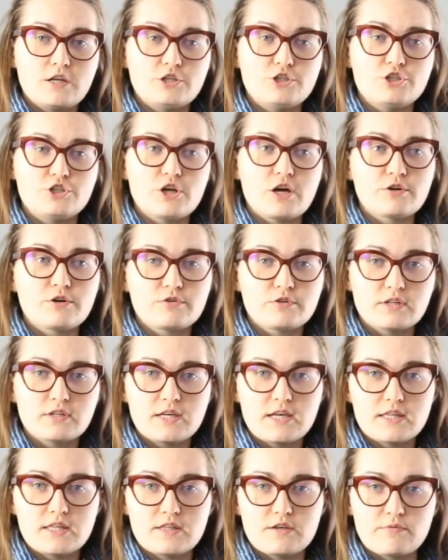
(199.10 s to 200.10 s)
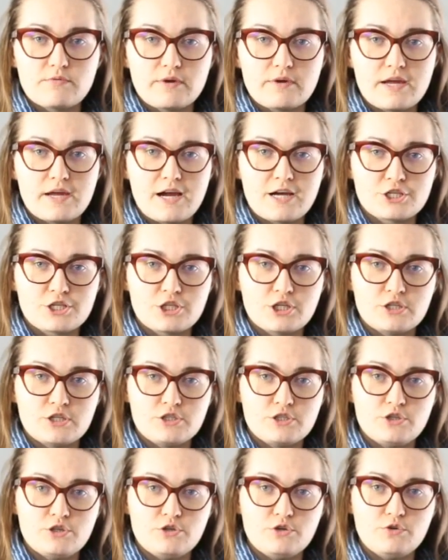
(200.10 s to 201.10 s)
Generally, the
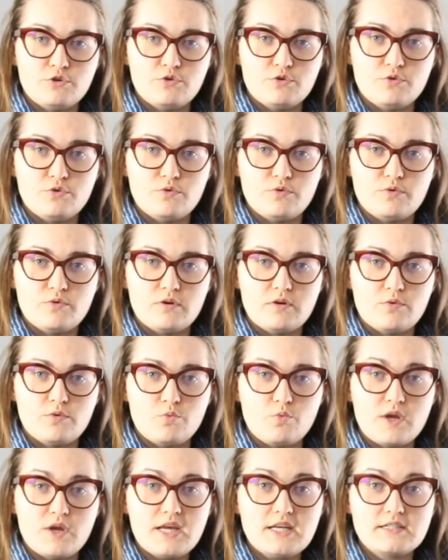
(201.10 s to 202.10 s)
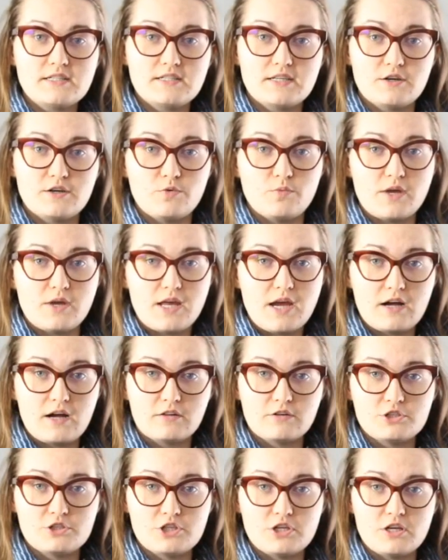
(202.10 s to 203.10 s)
reaction to wheat in a wheat
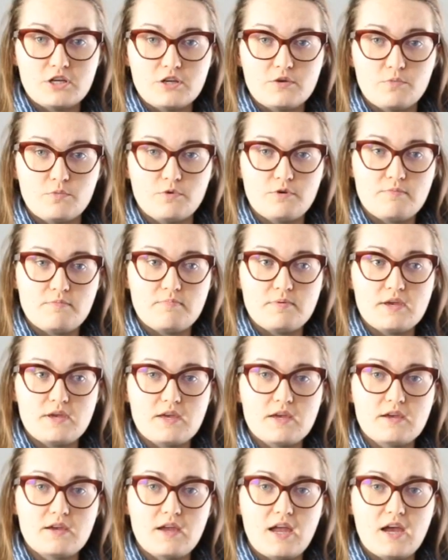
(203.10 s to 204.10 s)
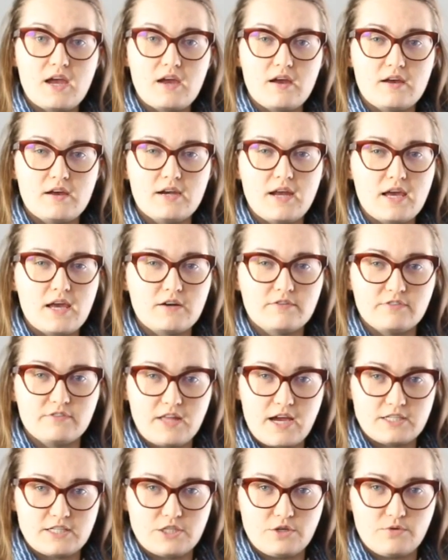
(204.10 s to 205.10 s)
allergy would be an
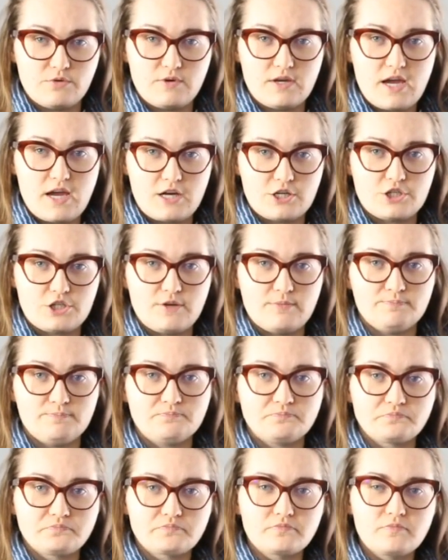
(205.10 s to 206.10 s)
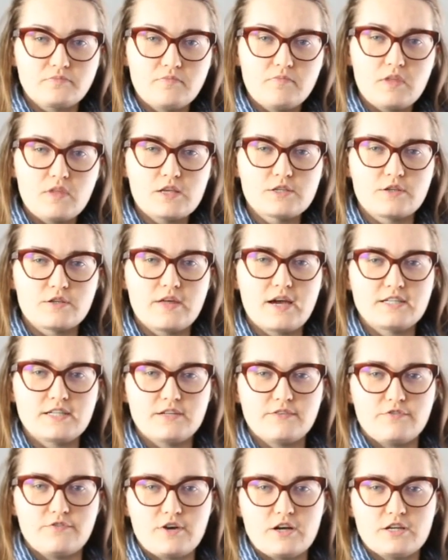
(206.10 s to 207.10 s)
anaphylactic reaction. So that
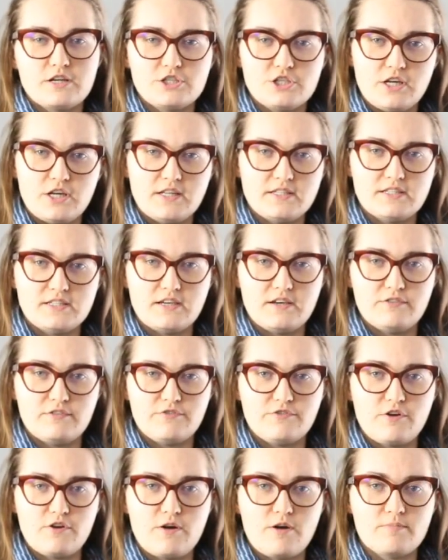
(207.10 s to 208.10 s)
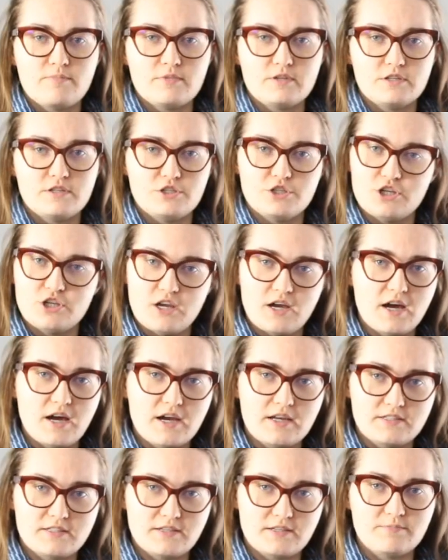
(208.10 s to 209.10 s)
differentiates it from the
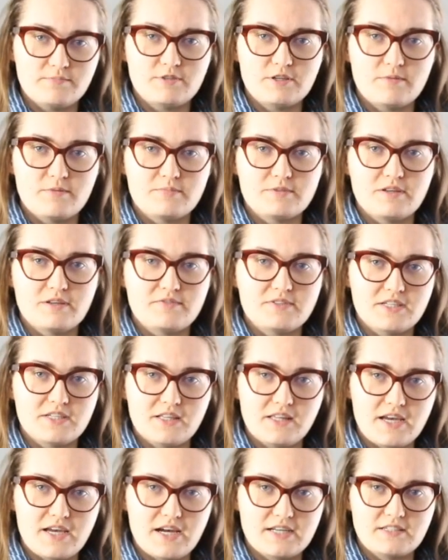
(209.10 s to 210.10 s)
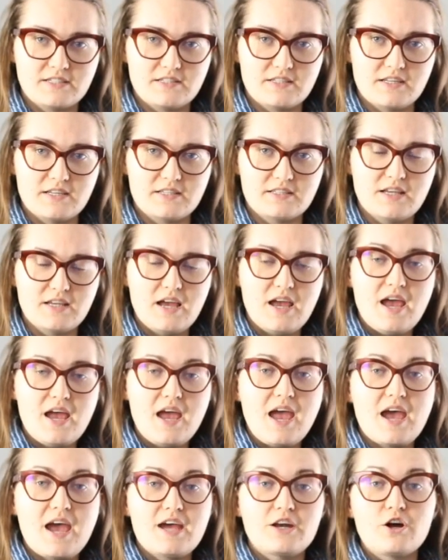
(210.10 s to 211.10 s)
GI symptoms of celiac disease.
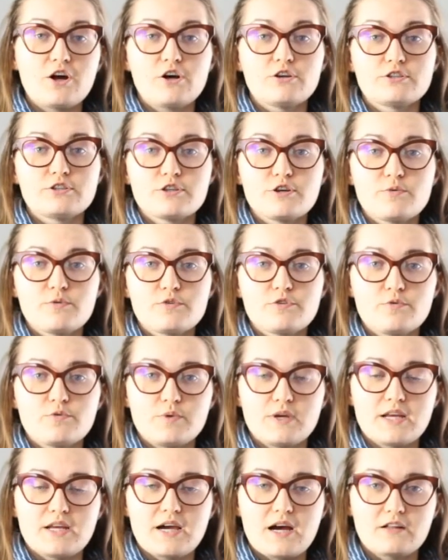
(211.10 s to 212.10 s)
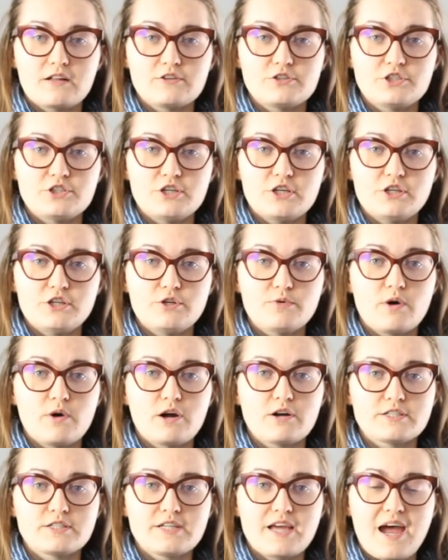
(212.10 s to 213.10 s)
And also with a wheat allergy, you
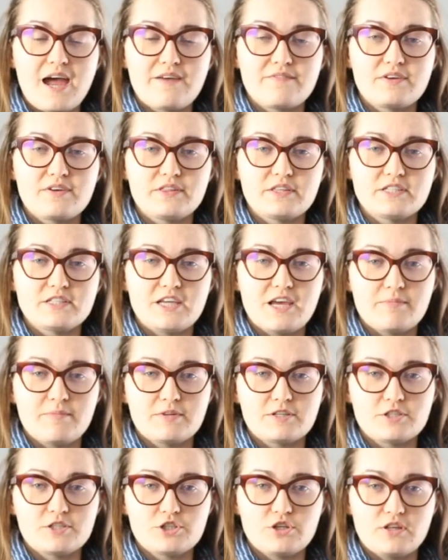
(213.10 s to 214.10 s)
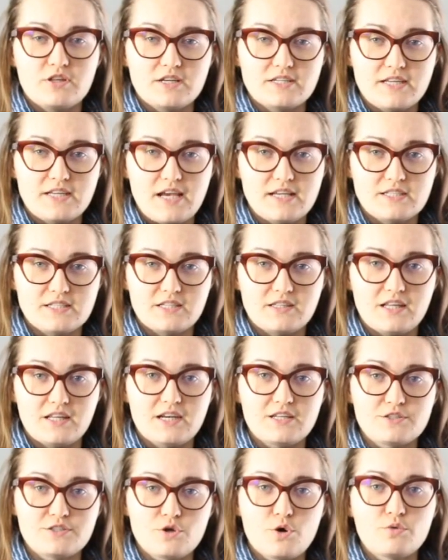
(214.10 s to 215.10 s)
aren't having the damage to the intestine.
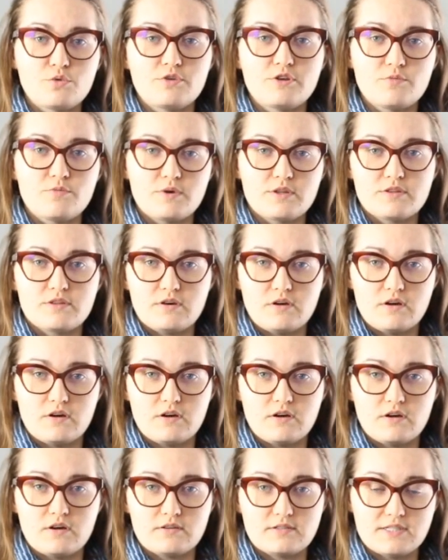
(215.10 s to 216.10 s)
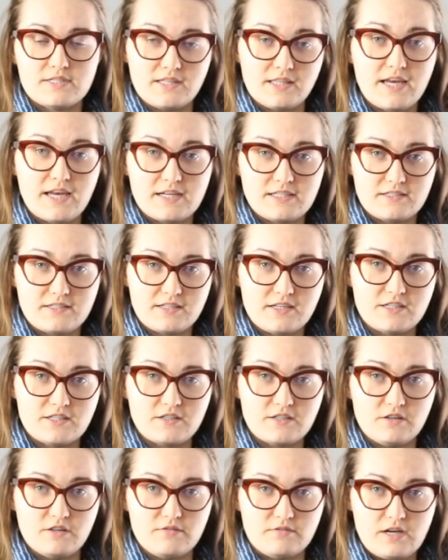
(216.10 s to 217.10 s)
That is only with a celiac
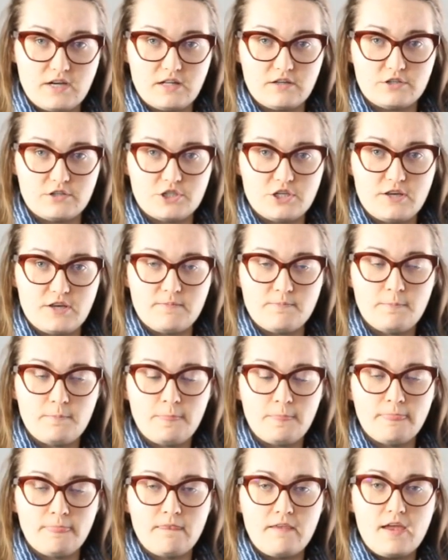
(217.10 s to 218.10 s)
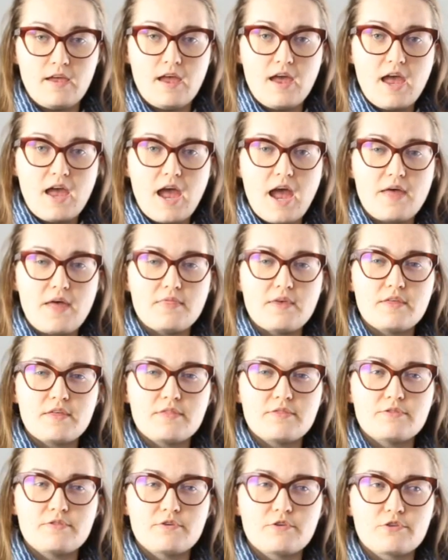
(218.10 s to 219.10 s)
disease gluten allergy. And
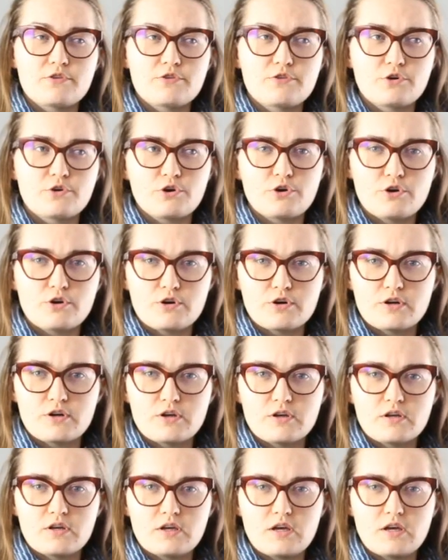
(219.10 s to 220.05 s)
then the third